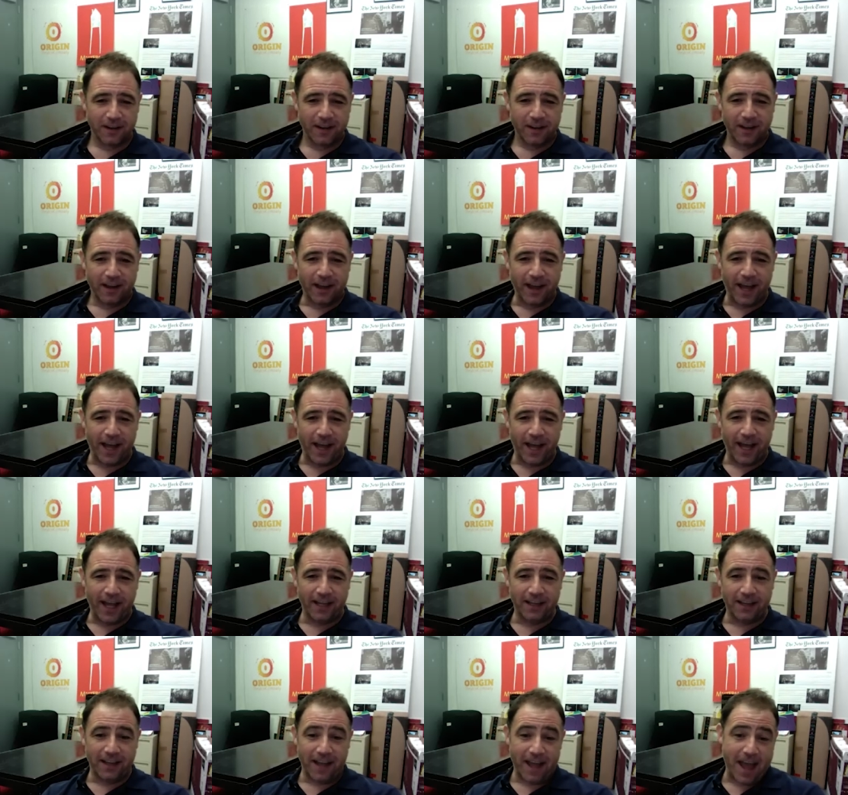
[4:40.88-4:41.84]

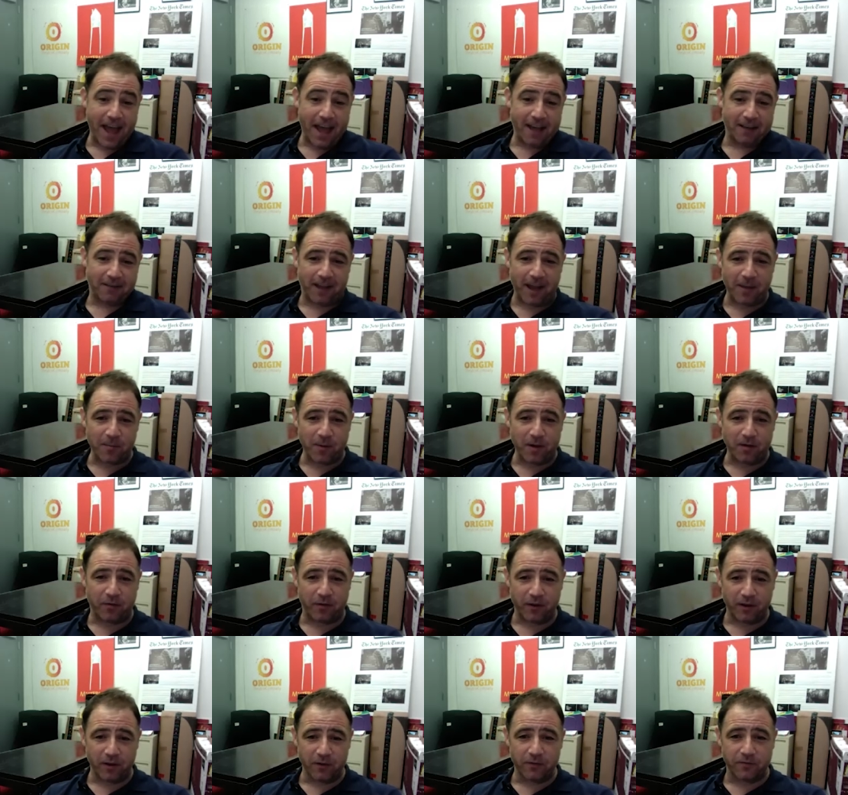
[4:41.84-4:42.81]
and get my
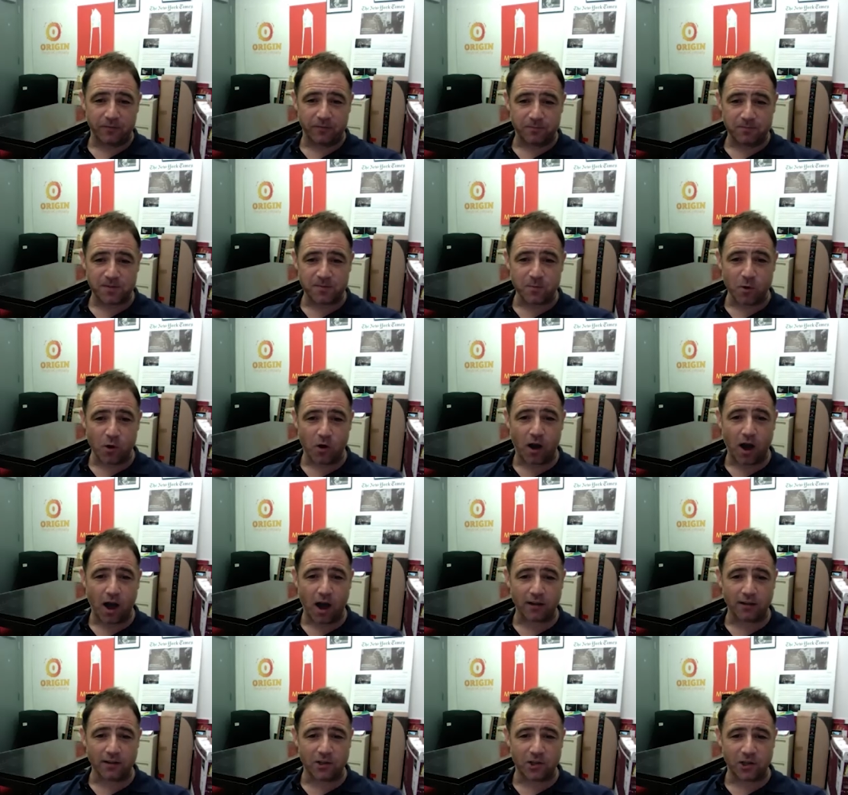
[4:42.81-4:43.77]
fill of smoked
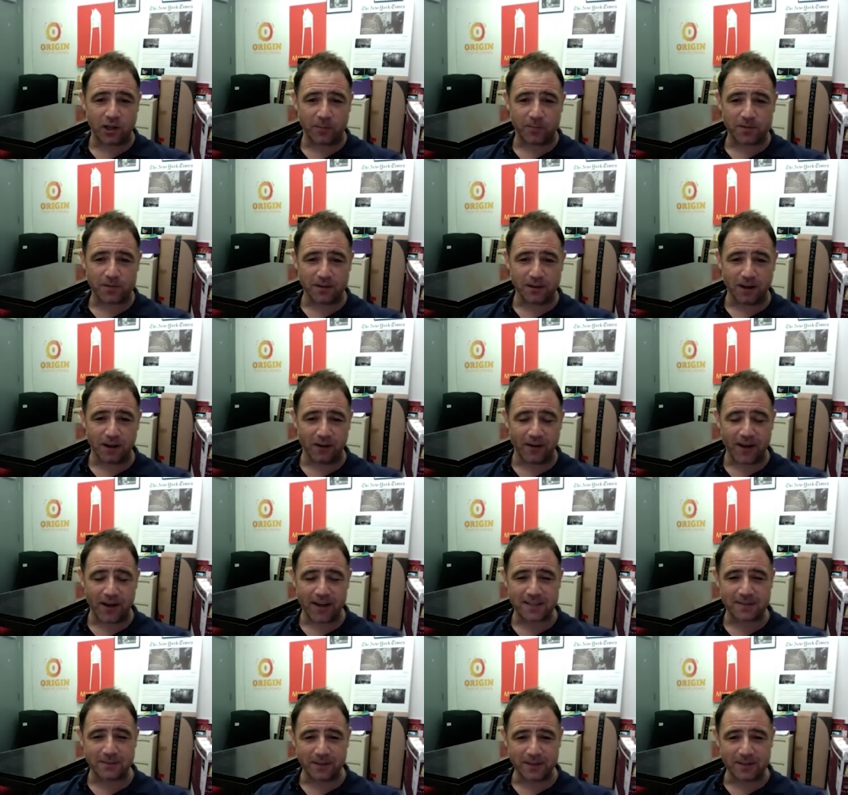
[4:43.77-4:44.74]
cod and chips and all the
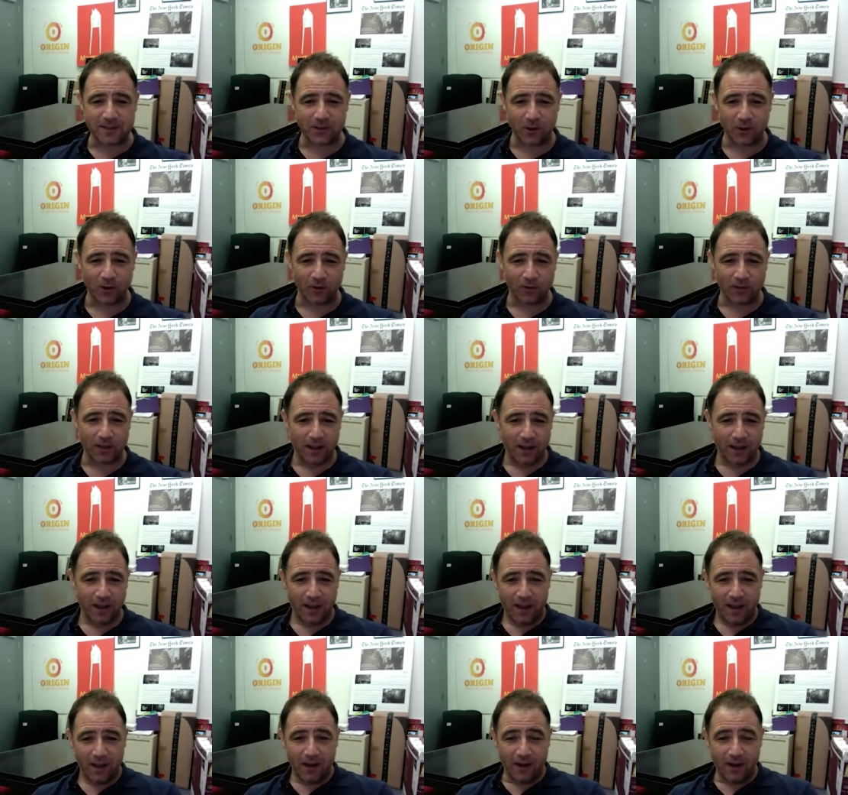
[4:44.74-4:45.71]
rest of it. So
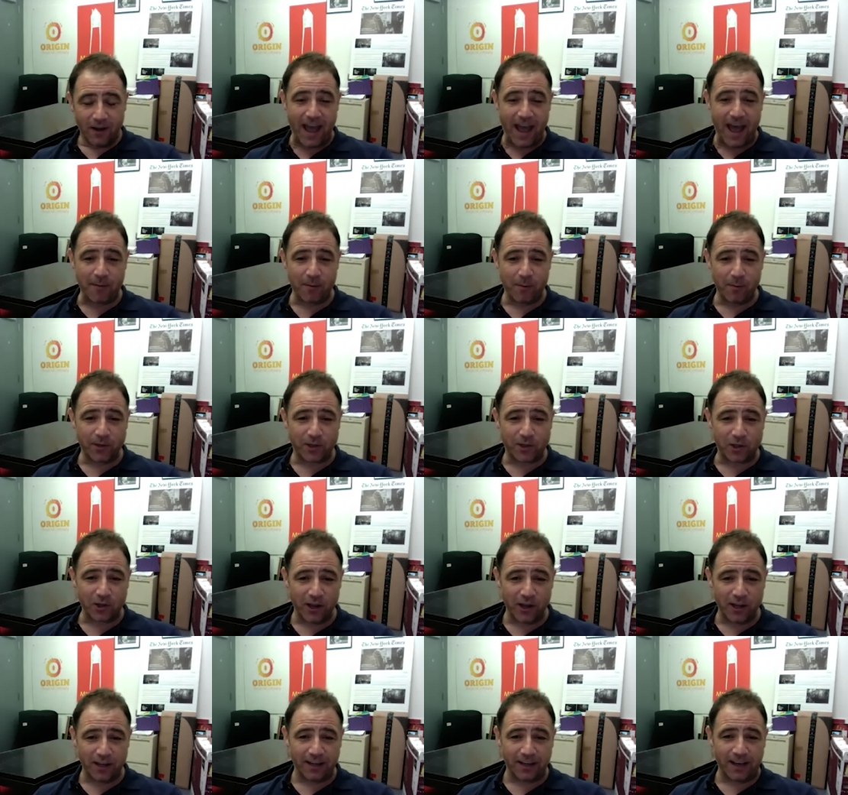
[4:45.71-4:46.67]
I'm a
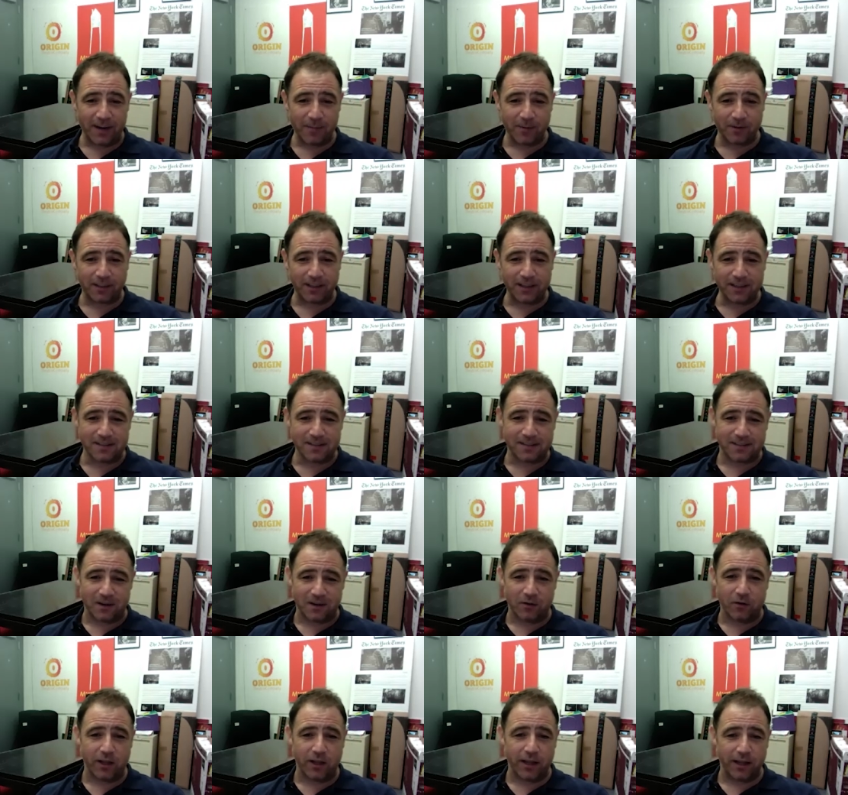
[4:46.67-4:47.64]
child of the Liberties,
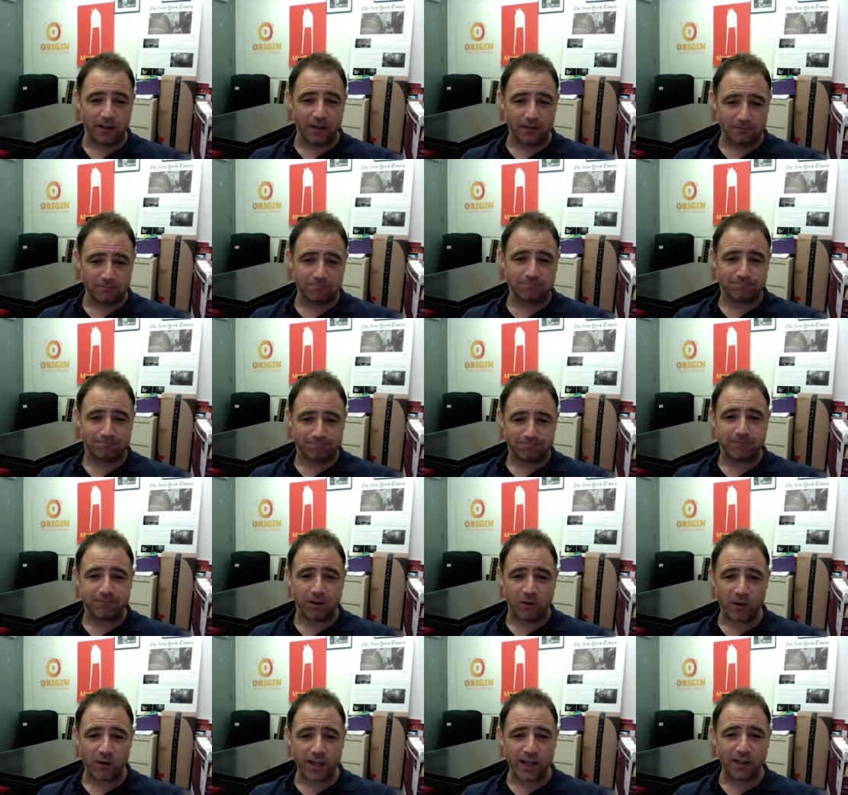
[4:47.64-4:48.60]
a real
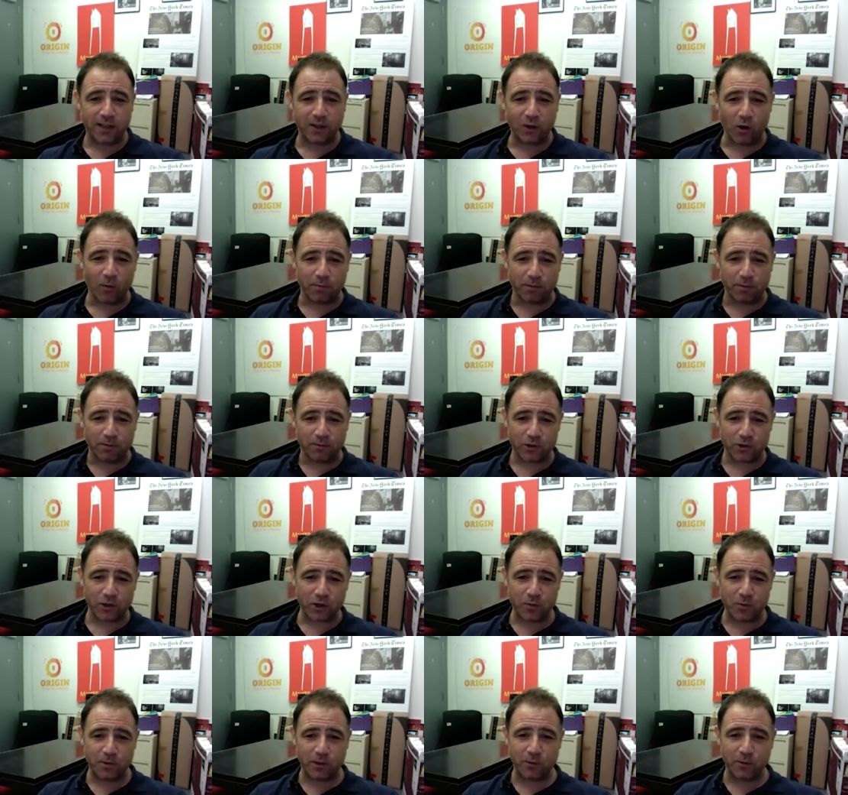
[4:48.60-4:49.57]
Dub,
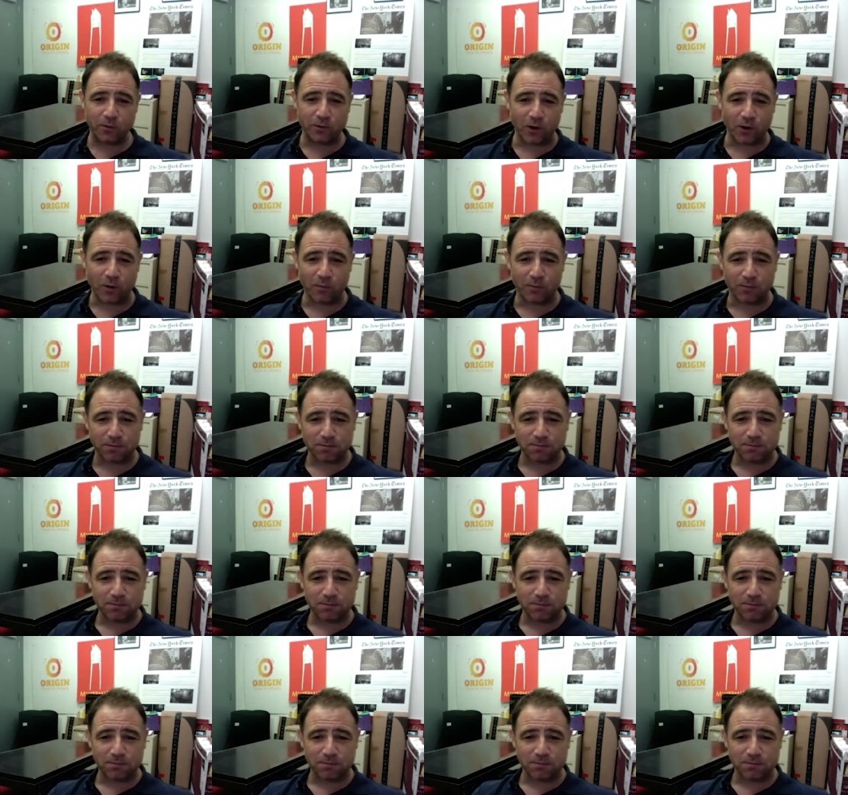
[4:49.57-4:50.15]
true blue Dub.